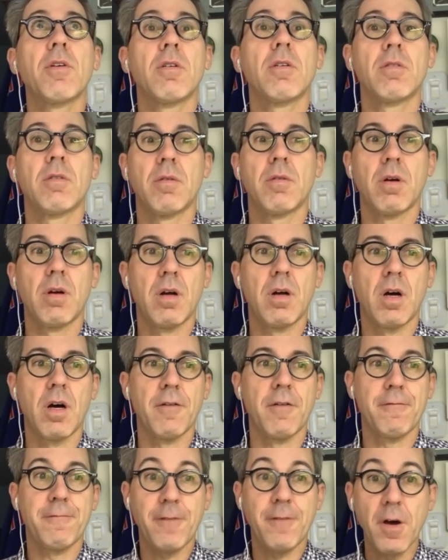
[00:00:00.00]
The other
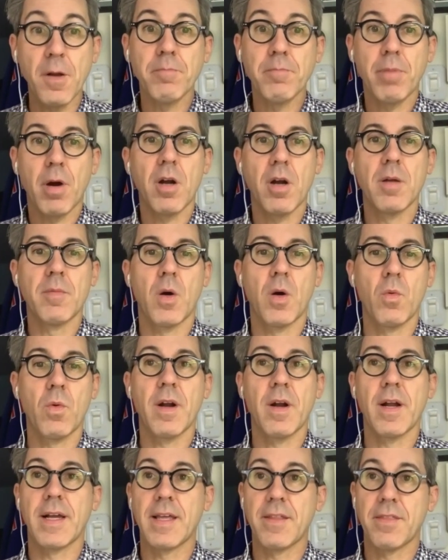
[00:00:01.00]
fun
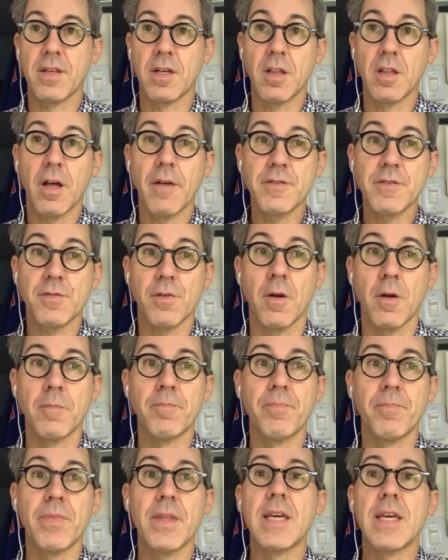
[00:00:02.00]
part about where I get the
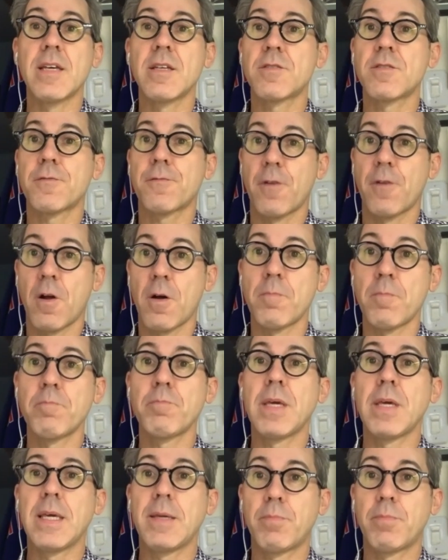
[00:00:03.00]
gloves from is
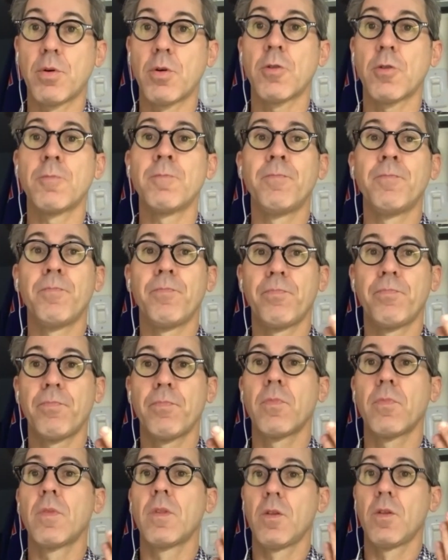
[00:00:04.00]
from people
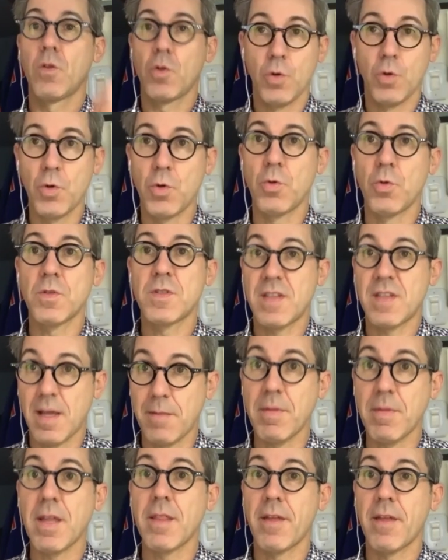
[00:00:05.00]

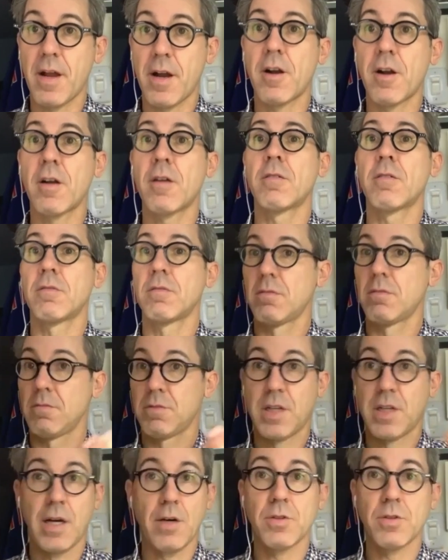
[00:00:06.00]
who send me
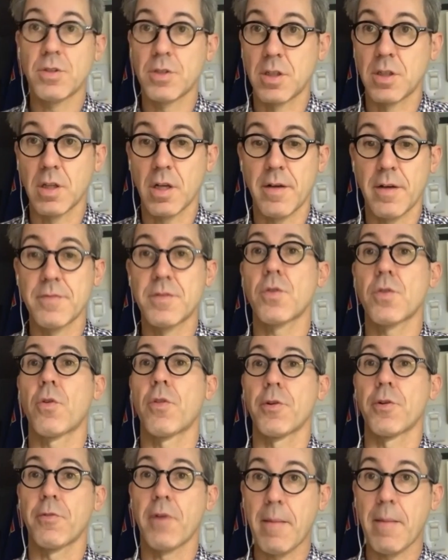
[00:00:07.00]
their childhood
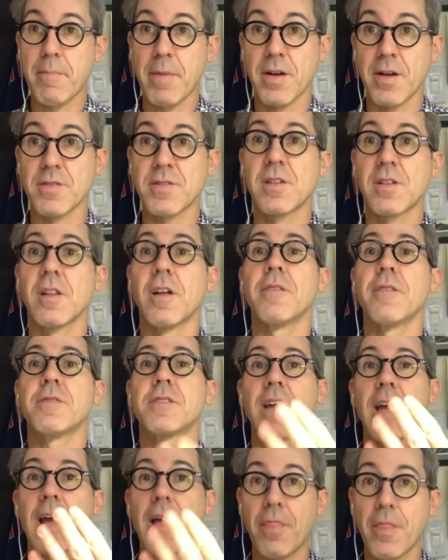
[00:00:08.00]
gloves or their grandparents'
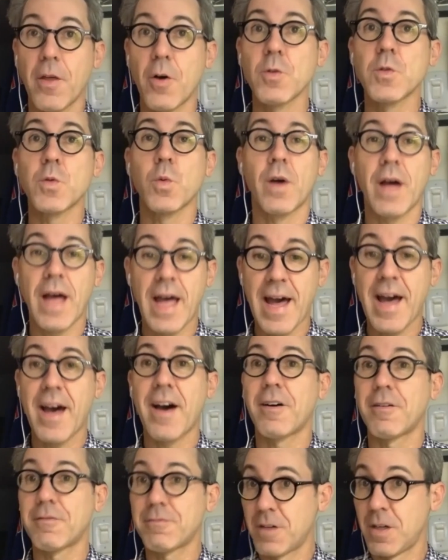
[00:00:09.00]
gloves, and those
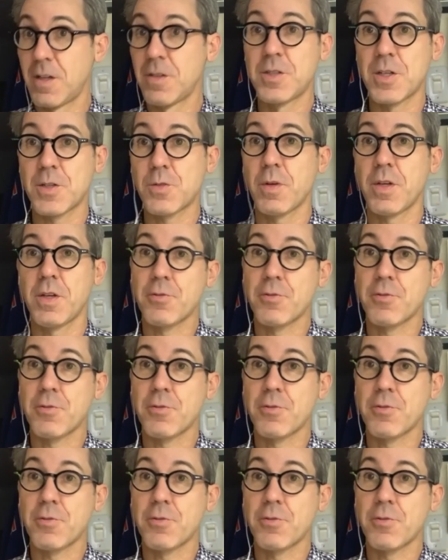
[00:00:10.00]
will have